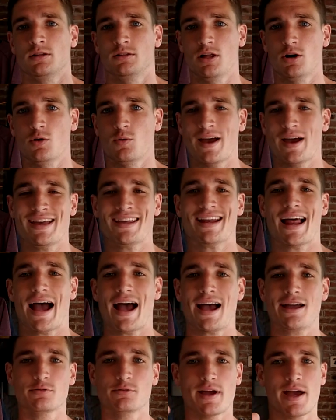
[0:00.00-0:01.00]
low weight,
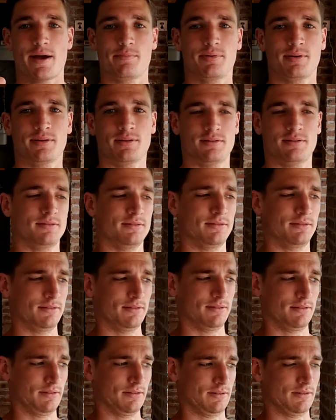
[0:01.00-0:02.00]
high rep,
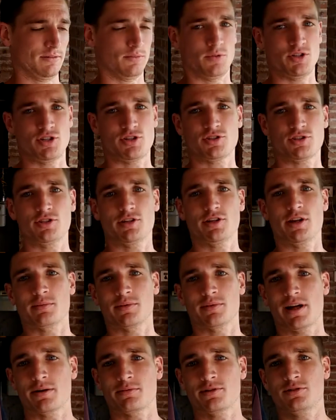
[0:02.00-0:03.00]
which is good.
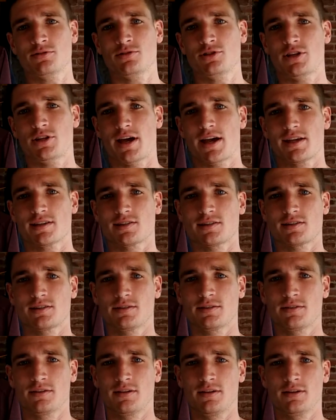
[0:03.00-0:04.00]
I'm glad we're doing chest
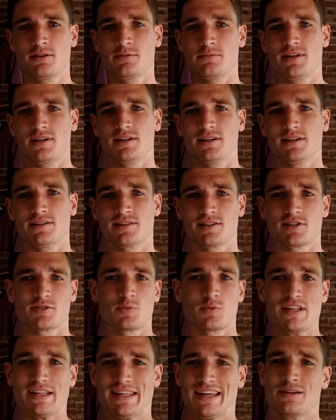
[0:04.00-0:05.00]
because this
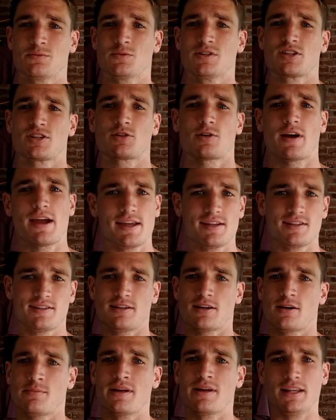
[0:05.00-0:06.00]
weekend was
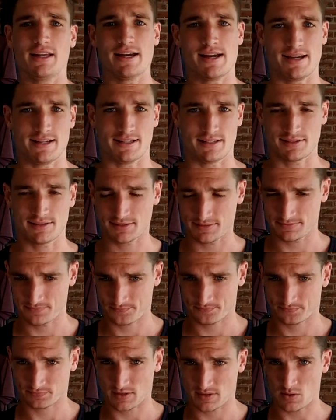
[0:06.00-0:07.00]
crazy on my legs.
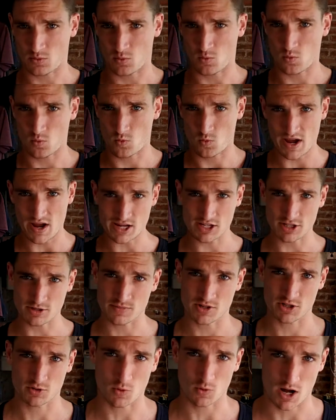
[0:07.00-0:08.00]
Way too
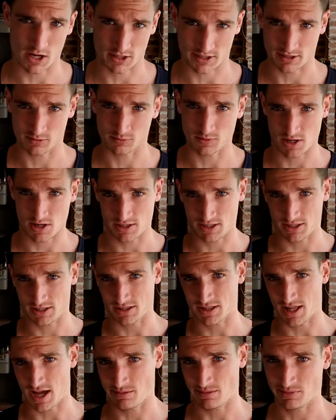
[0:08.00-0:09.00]
much walking, running,
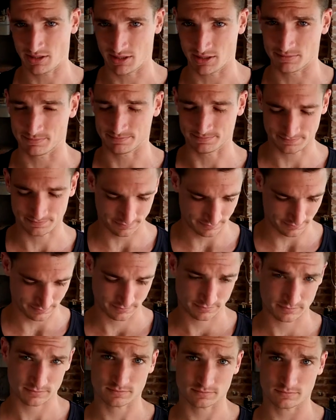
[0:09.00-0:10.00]
climbing, and
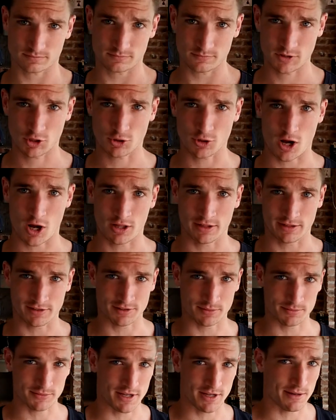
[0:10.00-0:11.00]
crawling
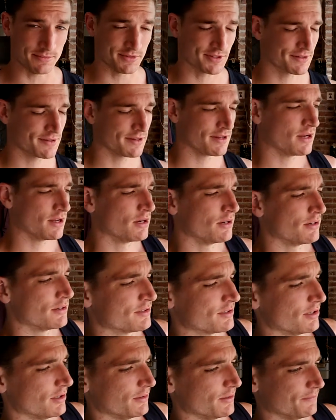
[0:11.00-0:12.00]
sometimes.
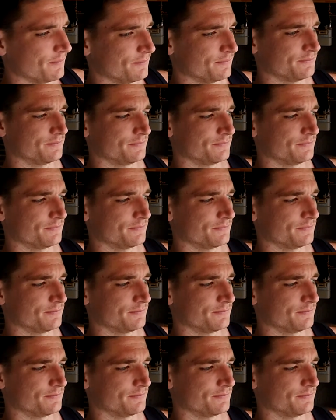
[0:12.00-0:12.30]
So,